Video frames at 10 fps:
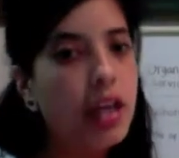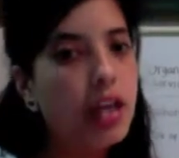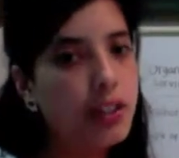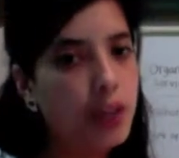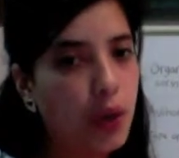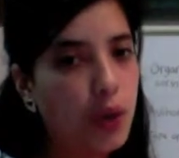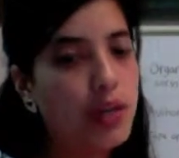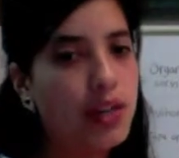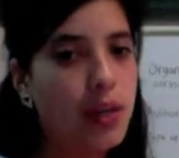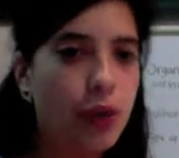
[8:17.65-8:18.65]
So
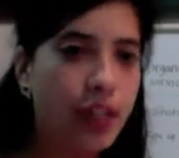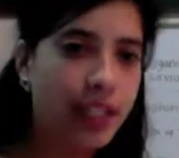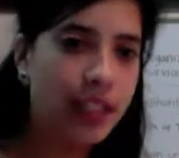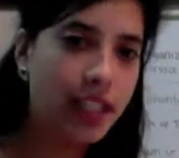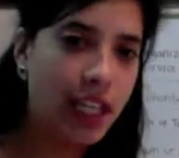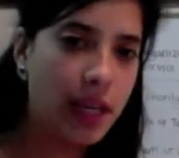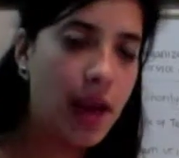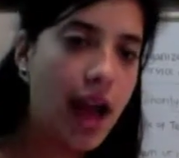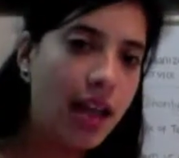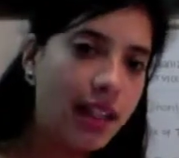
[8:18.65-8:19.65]
they work as a team
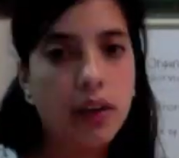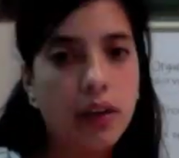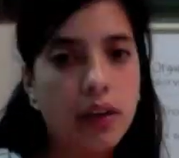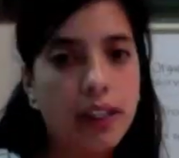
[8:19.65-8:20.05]
as they